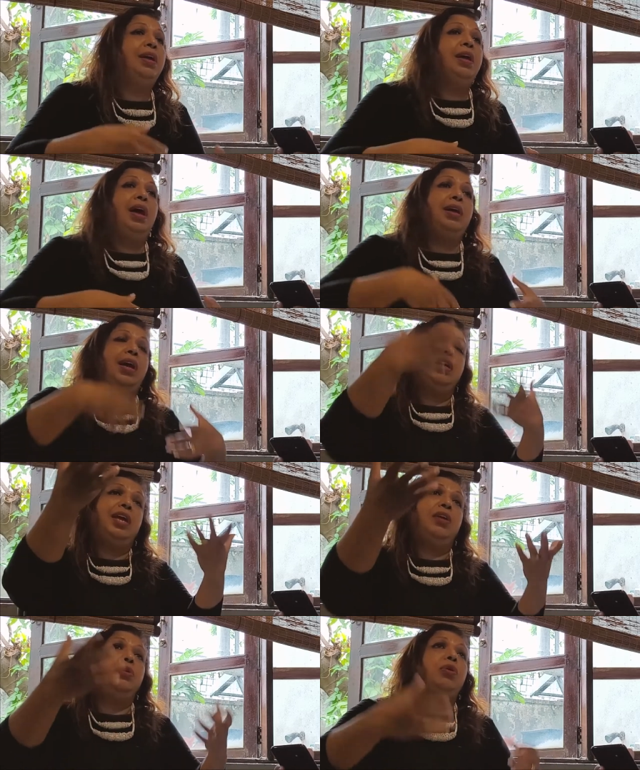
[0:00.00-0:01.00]
I, I
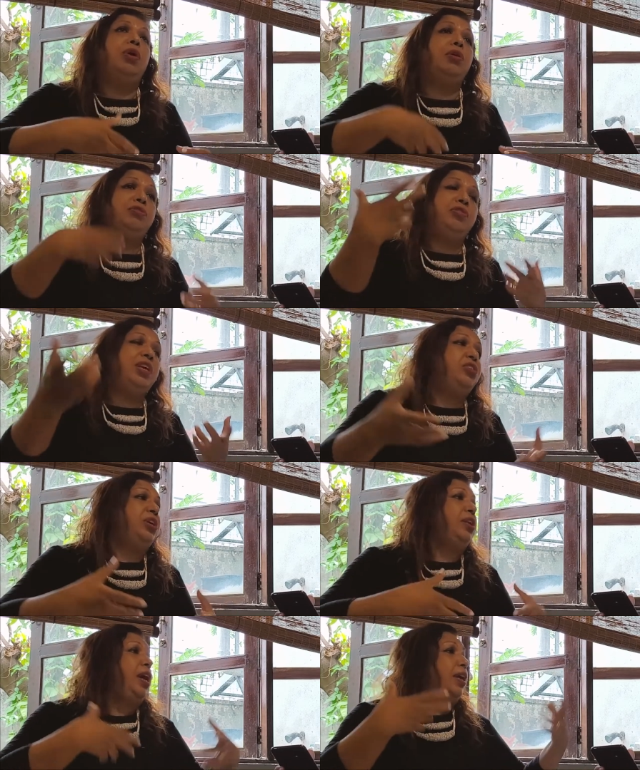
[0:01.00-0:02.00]
cannot go out
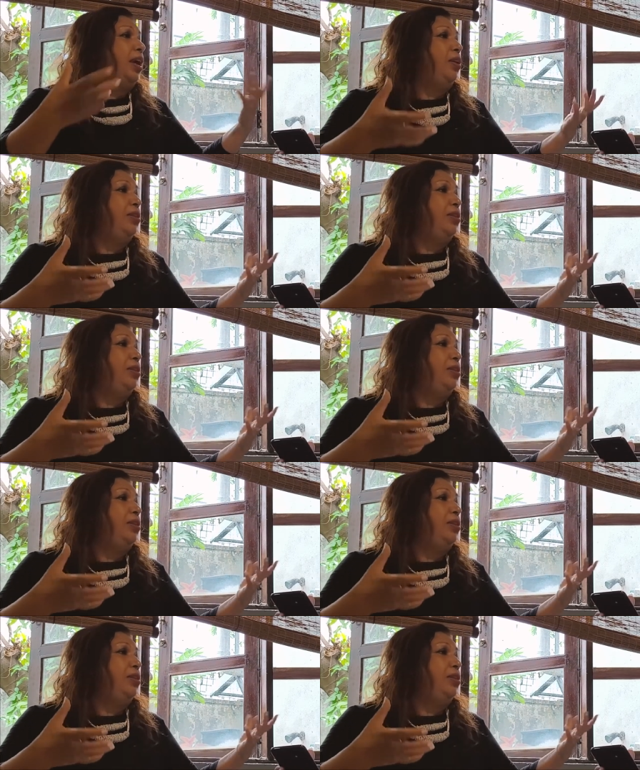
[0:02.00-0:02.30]
station, I cannot,